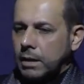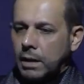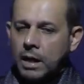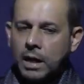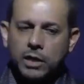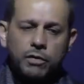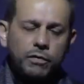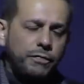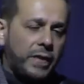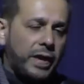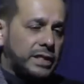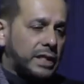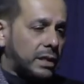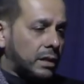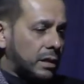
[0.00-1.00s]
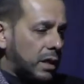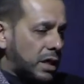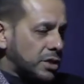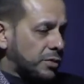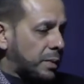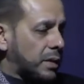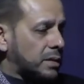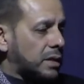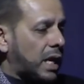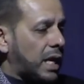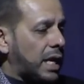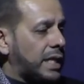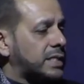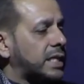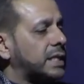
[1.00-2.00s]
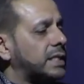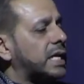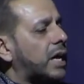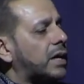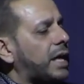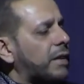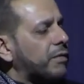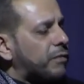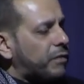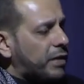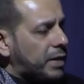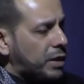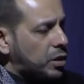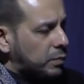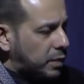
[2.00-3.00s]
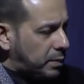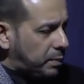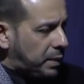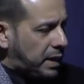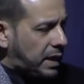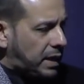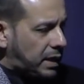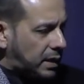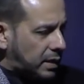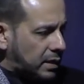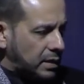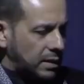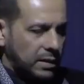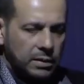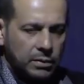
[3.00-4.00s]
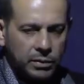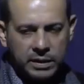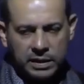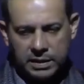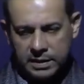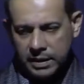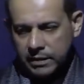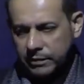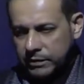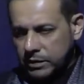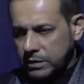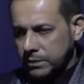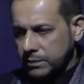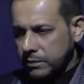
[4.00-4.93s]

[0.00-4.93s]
Uh, you find that Allah subhanahu wa ta'ala has endowed every human being with His gifts.